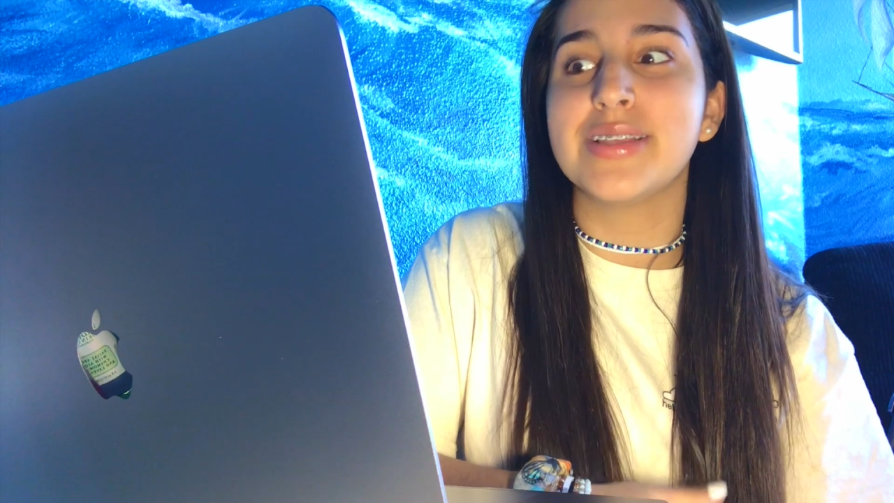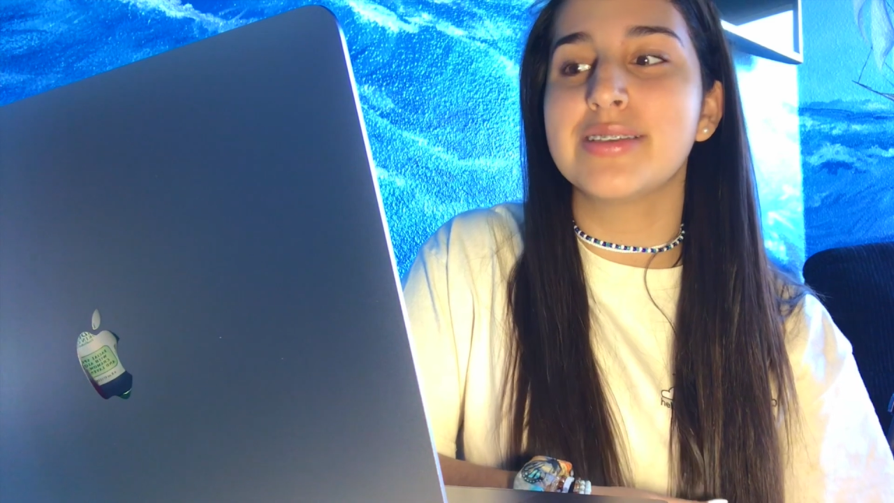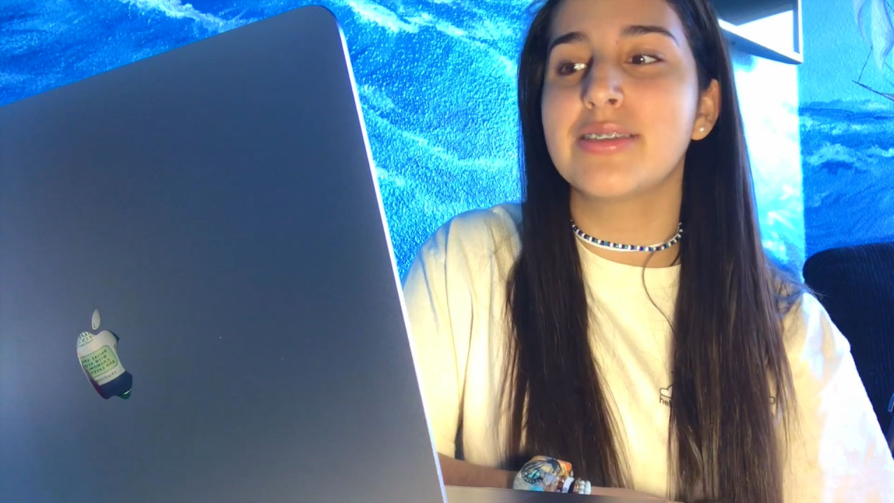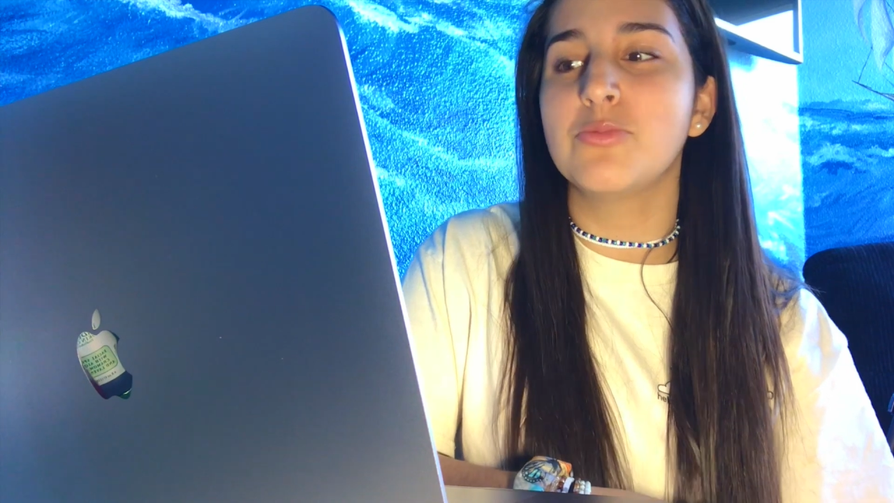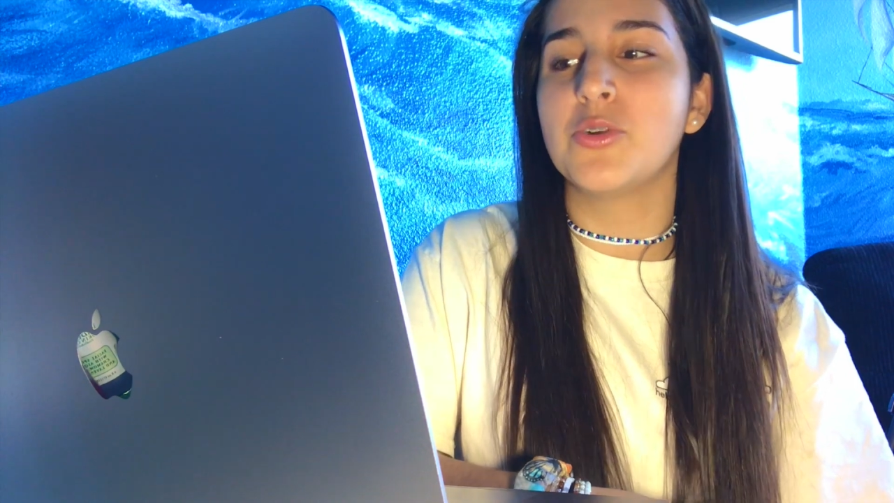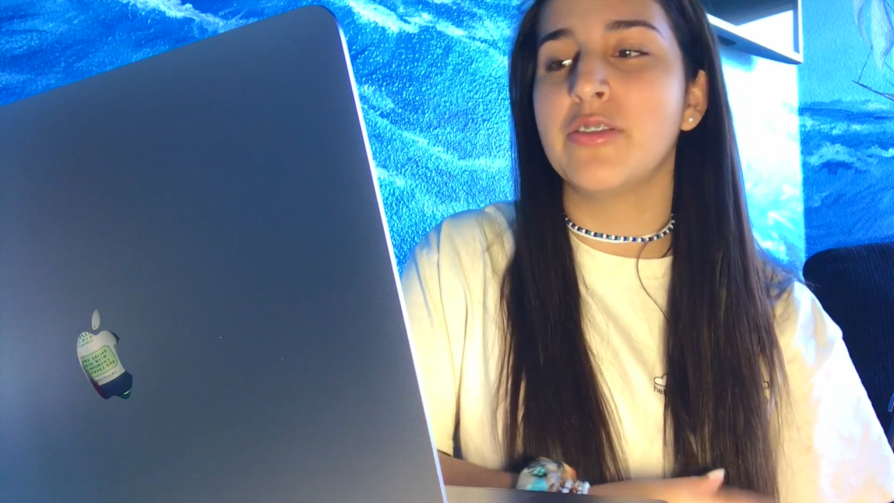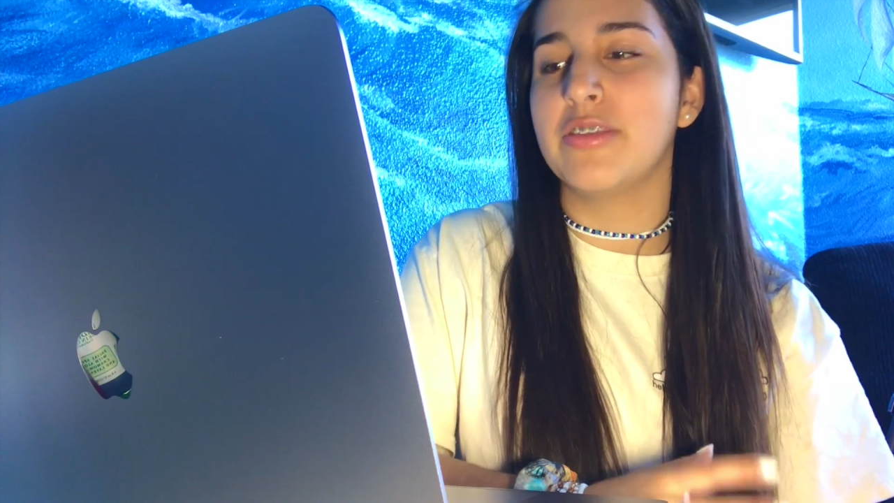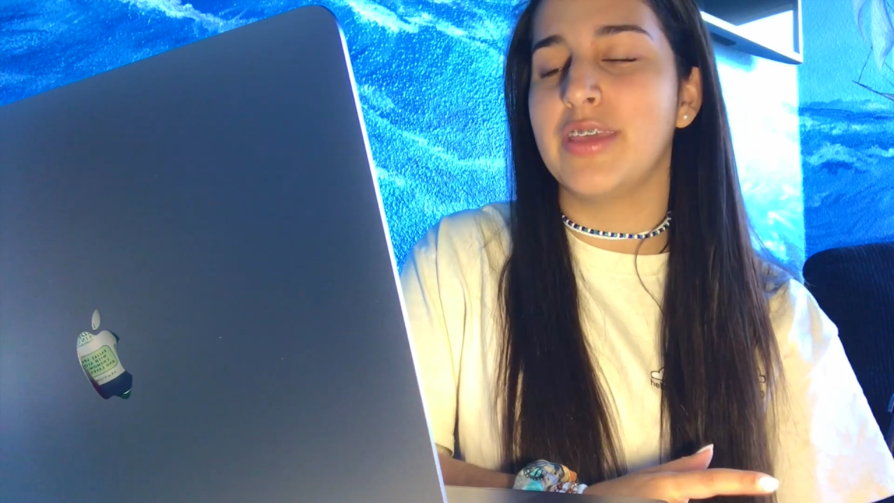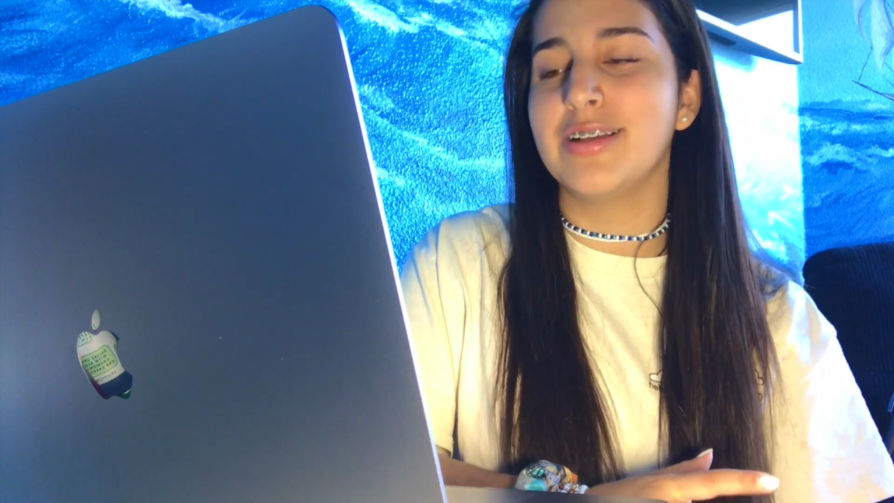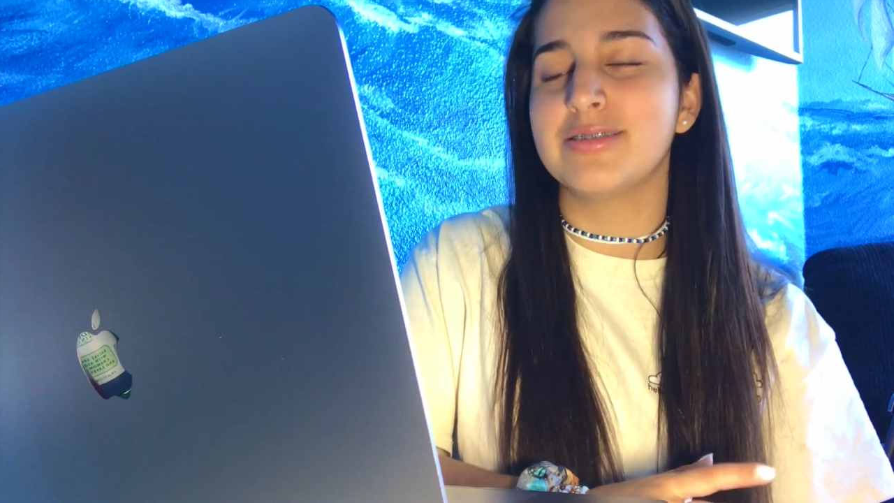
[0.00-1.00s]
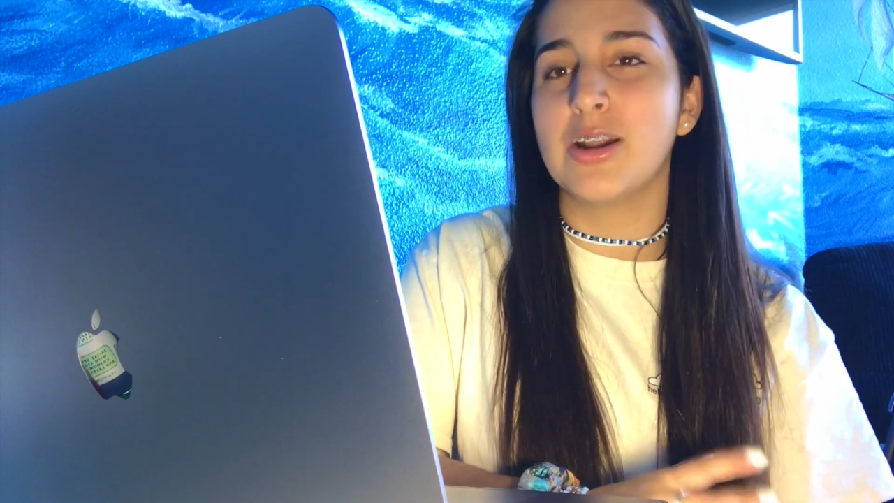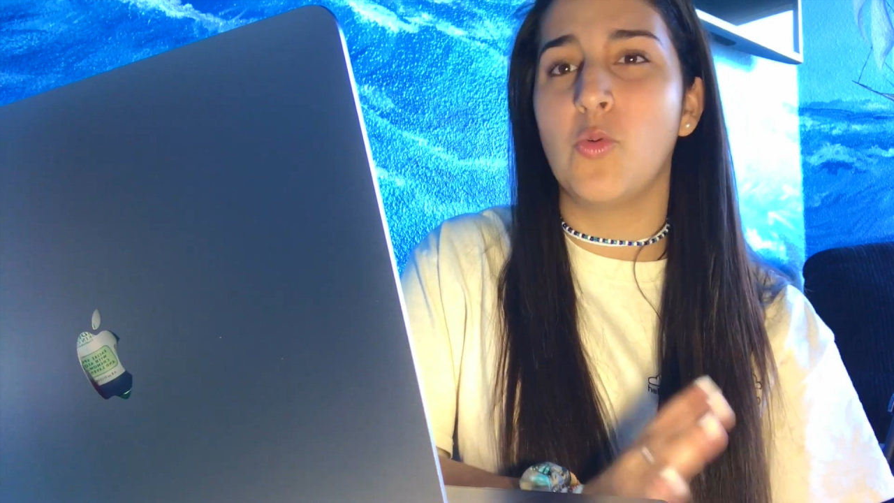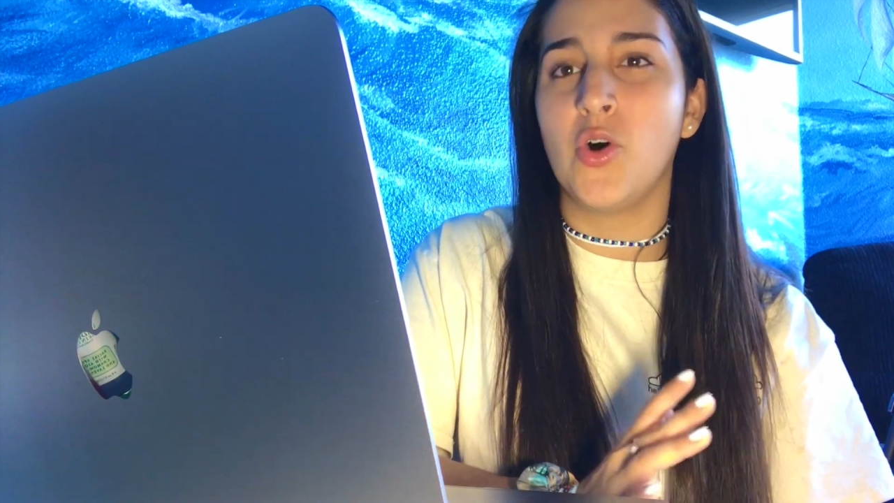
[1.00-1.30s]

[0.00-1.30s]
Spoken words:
that's like one of the things that I